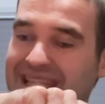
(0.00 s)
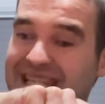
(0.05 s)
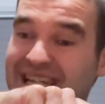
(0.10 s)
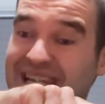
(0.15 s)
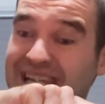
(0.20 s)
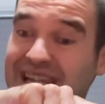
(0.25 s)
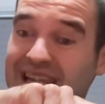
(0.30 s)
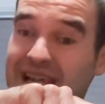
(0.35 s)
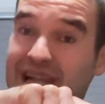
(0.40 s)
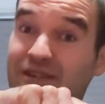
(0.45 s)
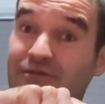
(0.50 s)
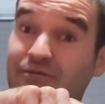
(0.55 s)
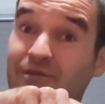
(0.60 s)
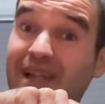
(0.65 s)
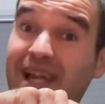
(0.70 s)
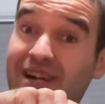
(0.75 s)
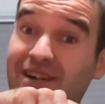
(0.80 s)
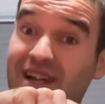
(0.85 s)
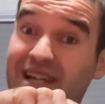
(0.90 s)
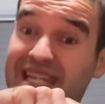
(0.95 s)
and a
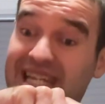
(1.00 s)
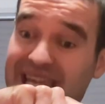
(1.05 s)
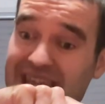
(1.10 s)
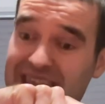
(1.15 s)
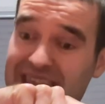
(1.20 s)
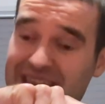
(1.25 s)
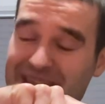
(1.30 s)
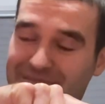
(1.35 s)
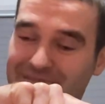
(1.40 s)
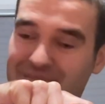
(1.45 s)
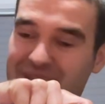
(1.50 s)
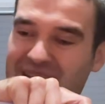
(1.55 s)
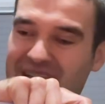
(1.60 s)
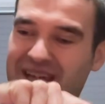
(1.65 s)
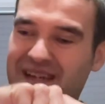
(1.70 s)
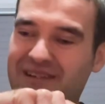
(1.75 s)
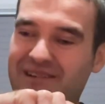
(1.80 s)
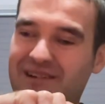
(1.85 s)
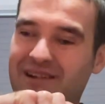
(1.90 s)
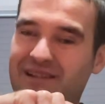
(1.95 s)
really good team.
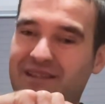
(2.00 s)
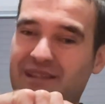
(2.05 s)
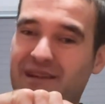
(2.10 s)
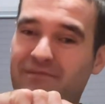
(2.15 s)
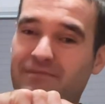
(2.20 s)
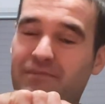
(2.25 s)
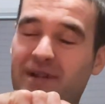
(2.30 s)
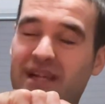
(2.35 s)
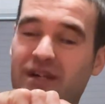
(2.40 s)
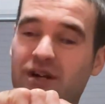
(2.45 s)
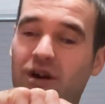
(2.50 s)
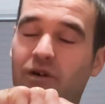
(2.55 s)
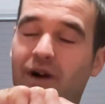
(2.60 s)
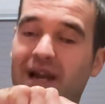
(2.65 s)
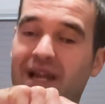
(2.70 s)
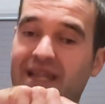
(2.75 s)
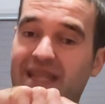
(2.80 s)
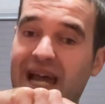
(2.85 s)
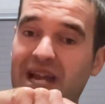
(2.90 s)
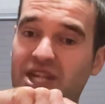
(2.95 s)
When they go on
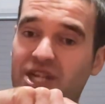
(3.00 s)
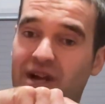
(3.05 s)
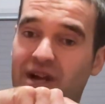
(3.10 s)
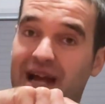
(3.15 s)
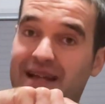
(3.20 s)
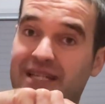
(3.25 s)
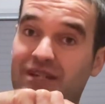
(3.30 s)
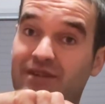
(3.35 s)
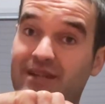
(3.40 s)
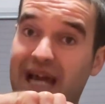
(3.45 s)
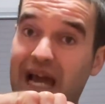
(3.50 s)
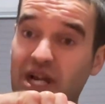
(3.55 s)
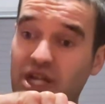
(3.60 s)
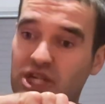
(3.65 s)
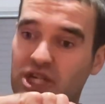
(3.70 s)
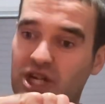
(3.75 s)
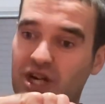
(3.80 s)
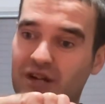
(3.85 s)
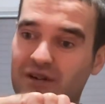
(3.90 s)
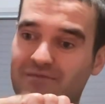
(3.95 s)
adventure after
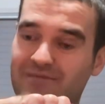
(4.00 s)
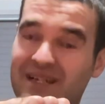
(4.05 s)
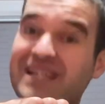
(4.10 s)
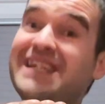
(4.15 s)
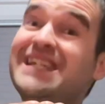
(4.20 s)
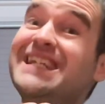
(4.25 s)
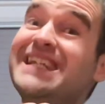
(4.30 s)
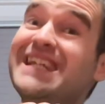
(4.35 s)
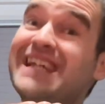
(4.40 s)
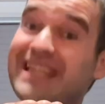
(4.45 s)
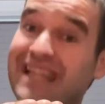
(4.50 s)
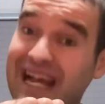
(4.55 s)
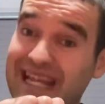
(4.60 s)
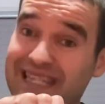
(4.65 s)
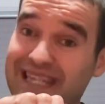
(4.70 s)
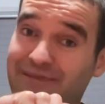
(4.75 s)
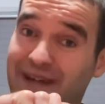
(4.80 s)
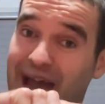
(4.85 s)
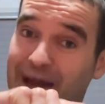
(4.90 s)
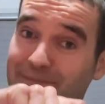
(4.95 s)
adventure. Let's
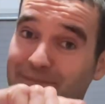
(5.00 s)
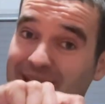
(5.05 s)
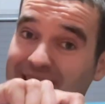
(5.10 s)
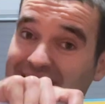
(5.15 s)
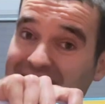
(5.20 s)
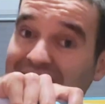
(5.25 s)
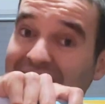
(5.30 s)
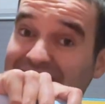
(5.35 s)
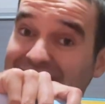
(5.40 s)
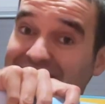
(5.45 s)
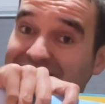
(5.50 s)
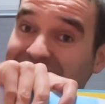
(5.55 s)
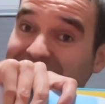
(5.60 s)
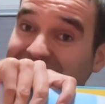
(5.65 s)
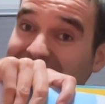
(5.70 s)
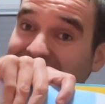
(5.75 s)
see what happens next.